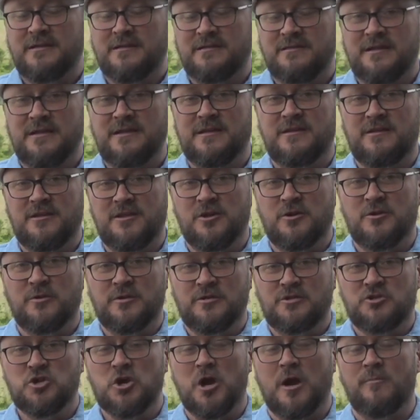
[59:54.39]
you
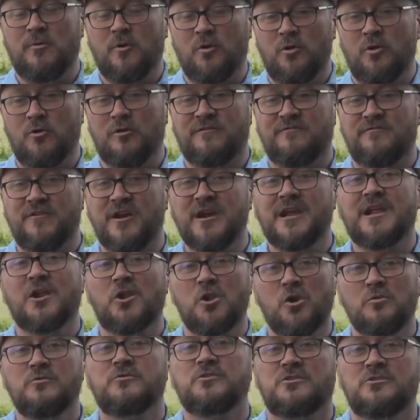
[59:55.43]
know, in trouble or very
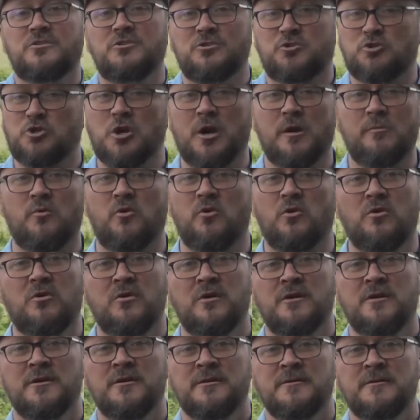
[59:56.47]
close to trouble.